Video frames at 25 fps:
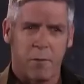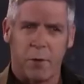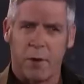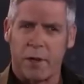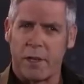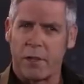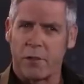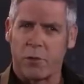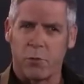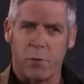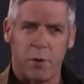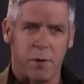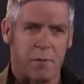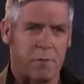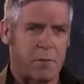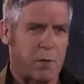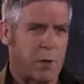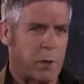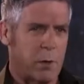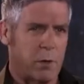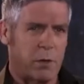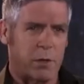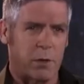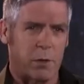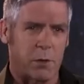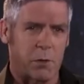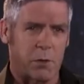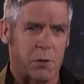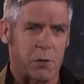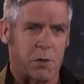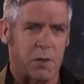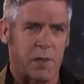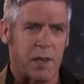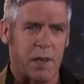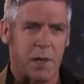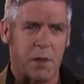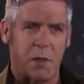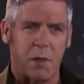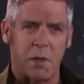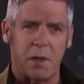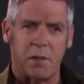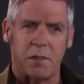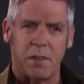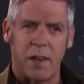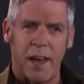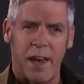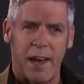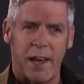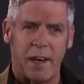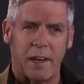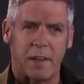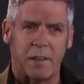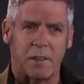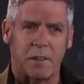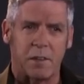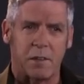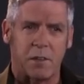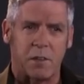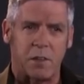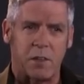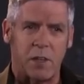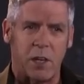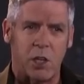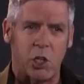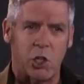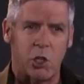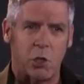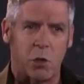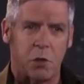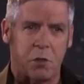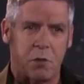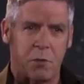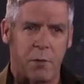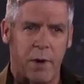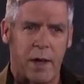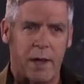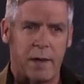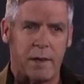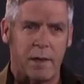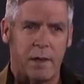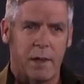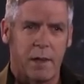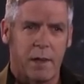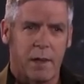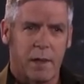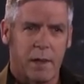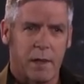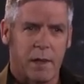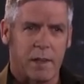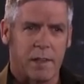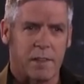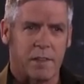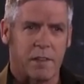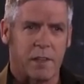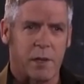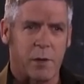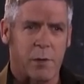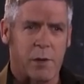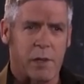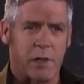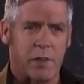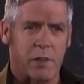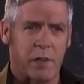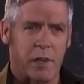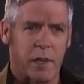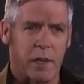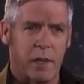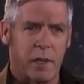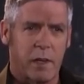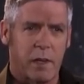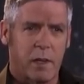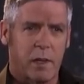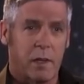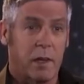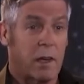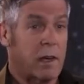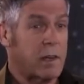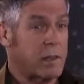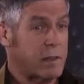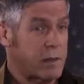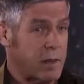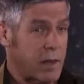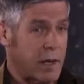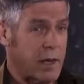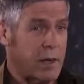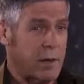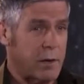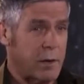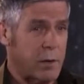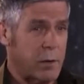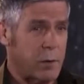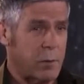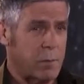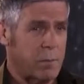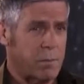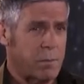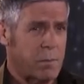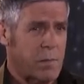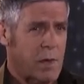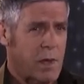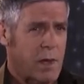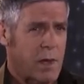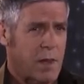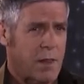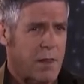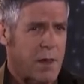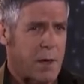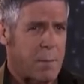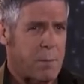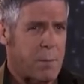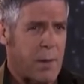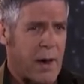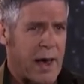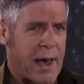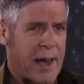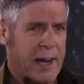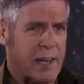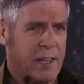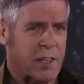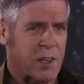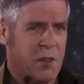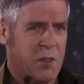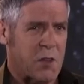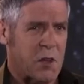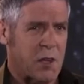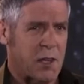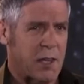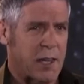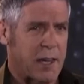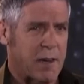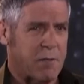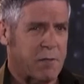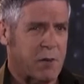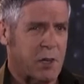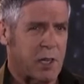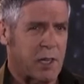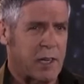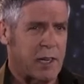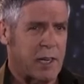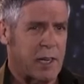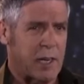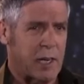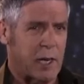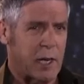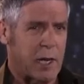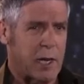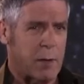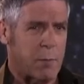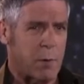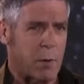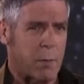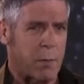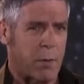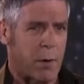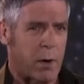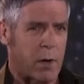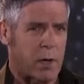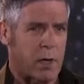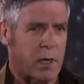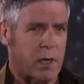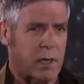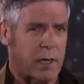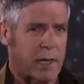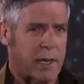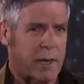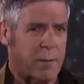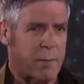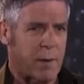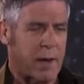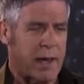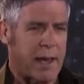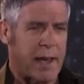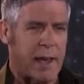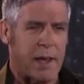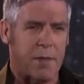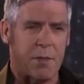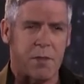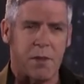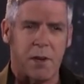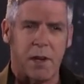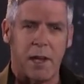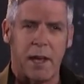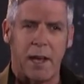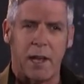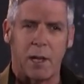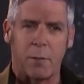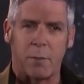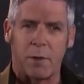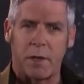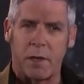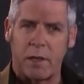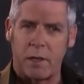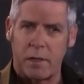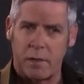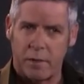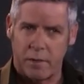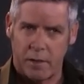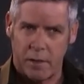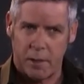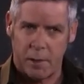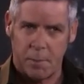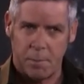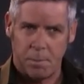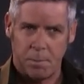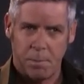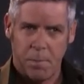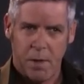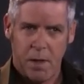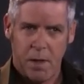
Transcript: for his refusal to take this existential threat as seriously as they do. They backed the left-leaning Labor Party led by Anthony Albanese.